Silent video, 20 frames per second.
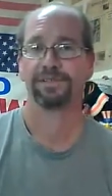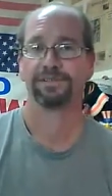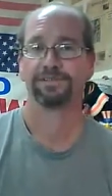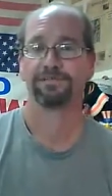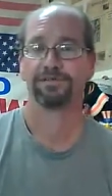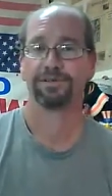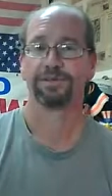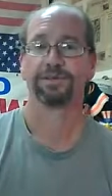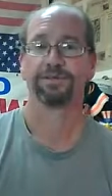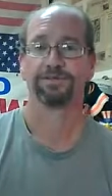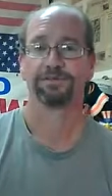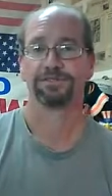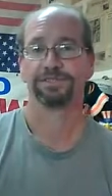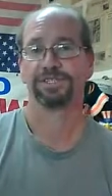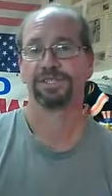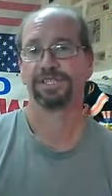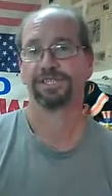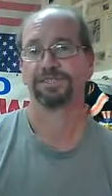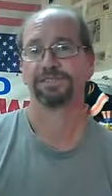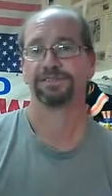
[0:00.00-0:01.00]
for those
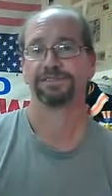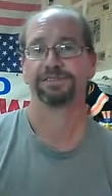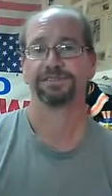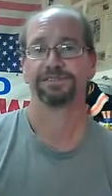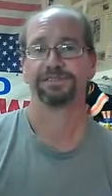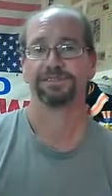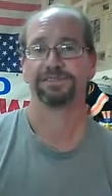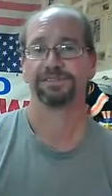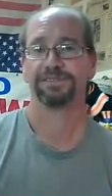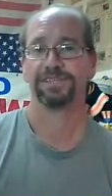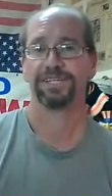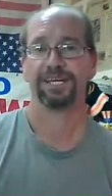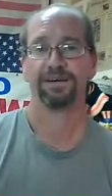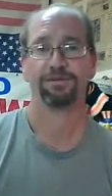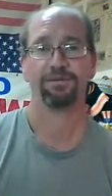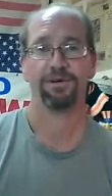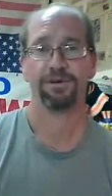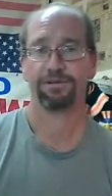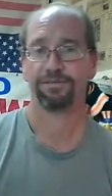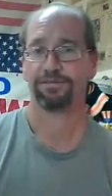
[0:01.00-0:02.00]
things. They
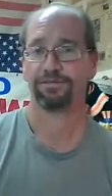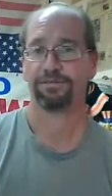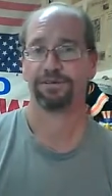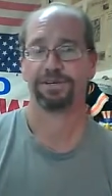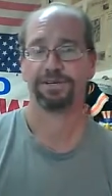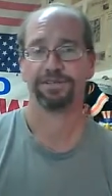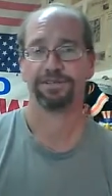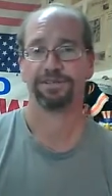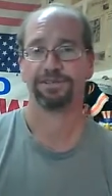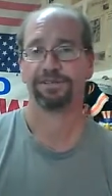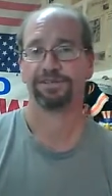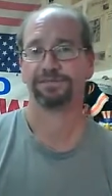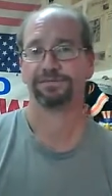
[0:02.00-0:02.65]
walk free too.